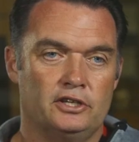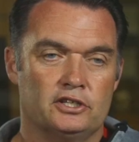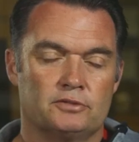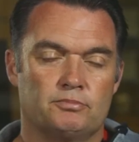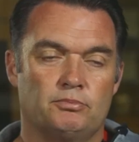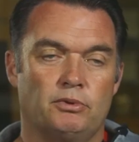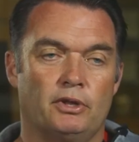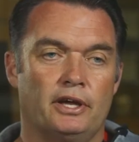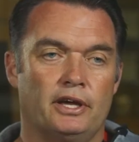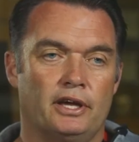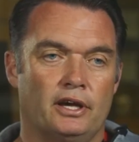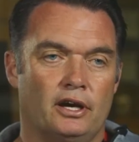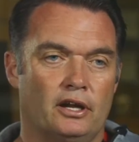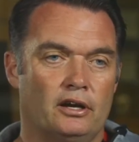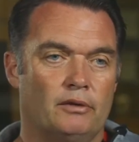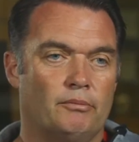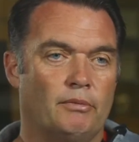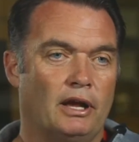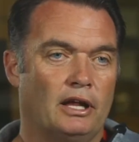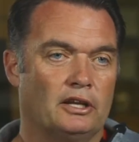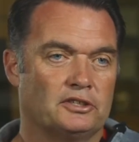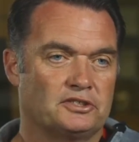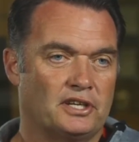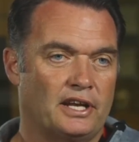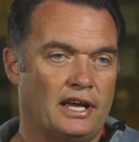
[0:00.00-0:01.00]
just play 100
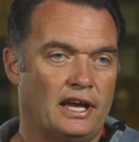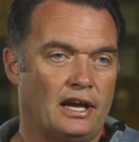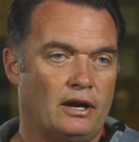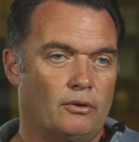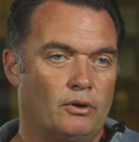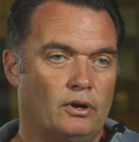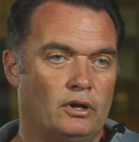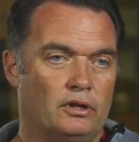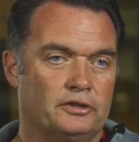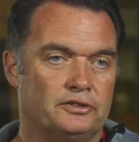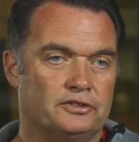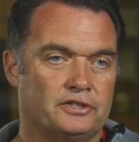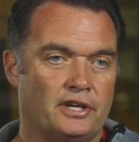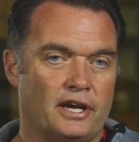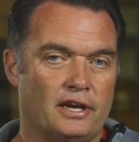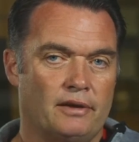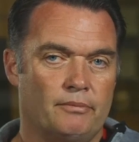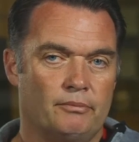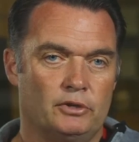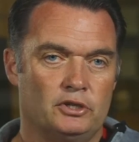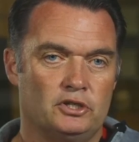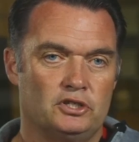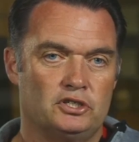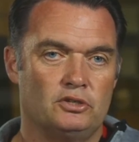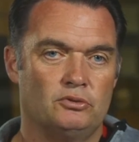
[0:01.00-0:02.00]
miles an hour all the
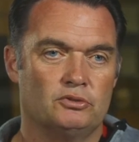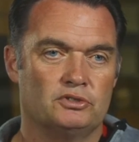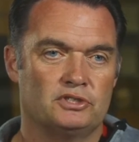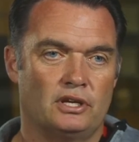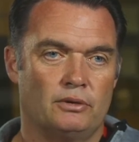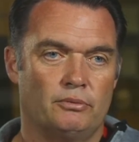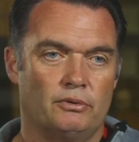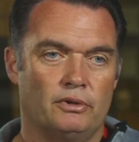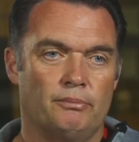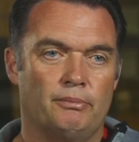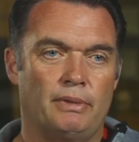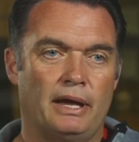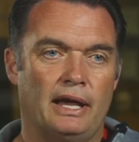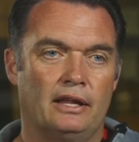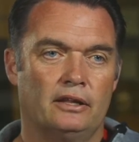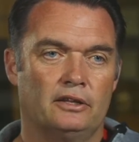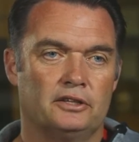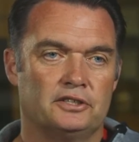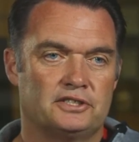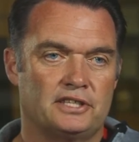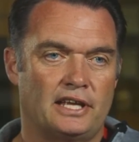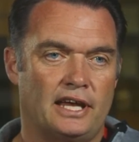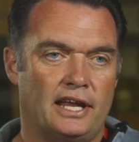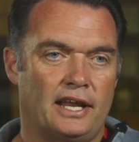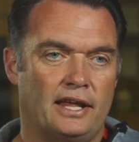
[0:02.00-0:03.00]
time, but she was able to
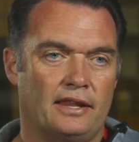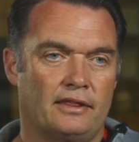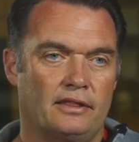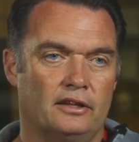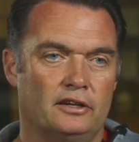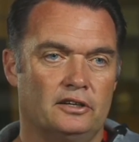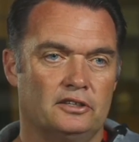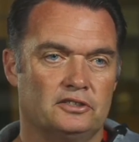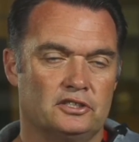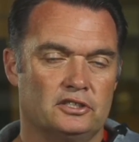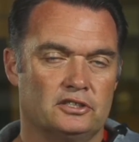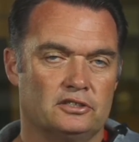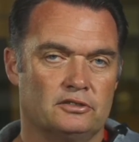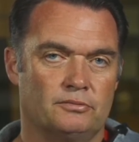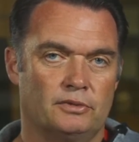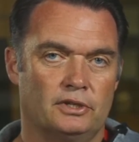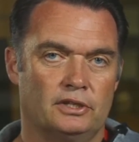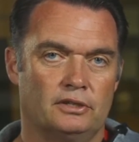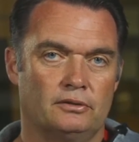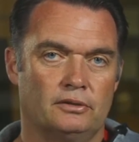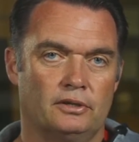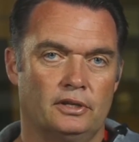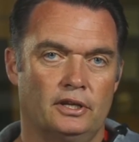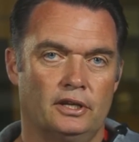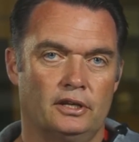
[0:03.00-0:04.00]
balance that athleticism
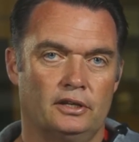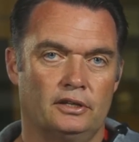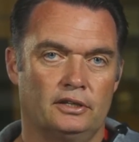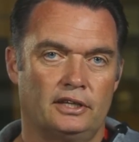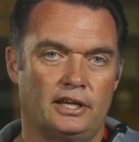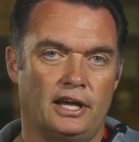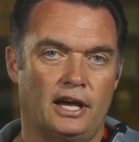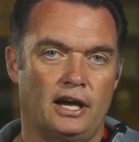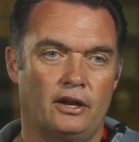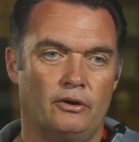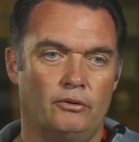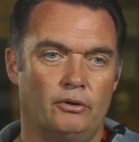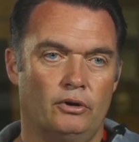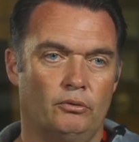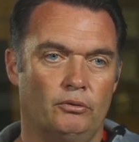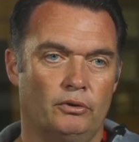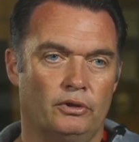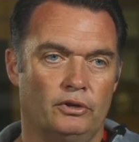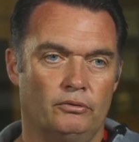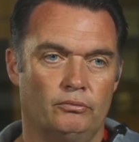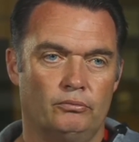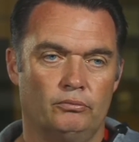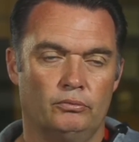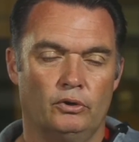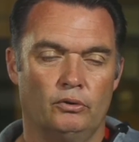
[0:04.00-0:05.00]
and counter it with
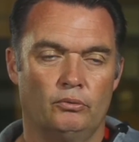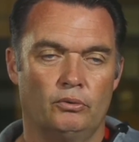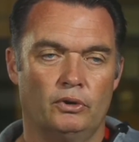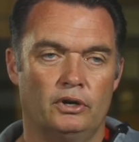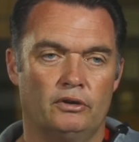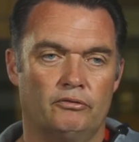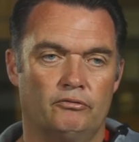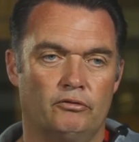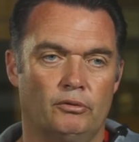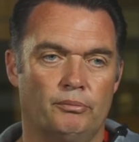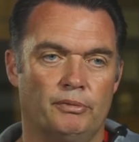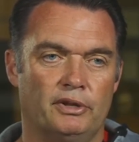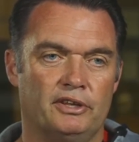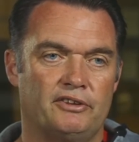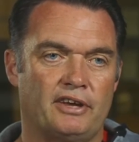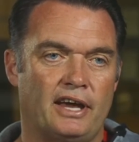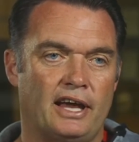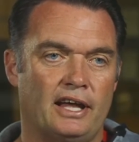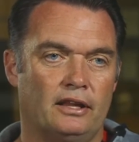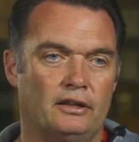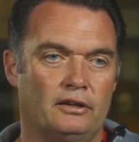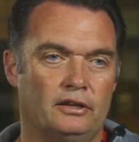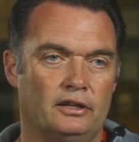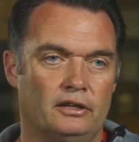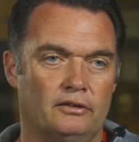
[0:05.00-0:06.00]
a wonderful
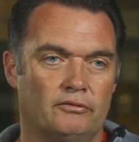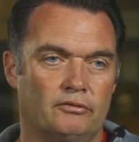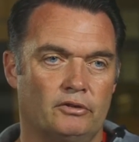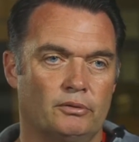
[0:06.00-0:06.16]
mentality of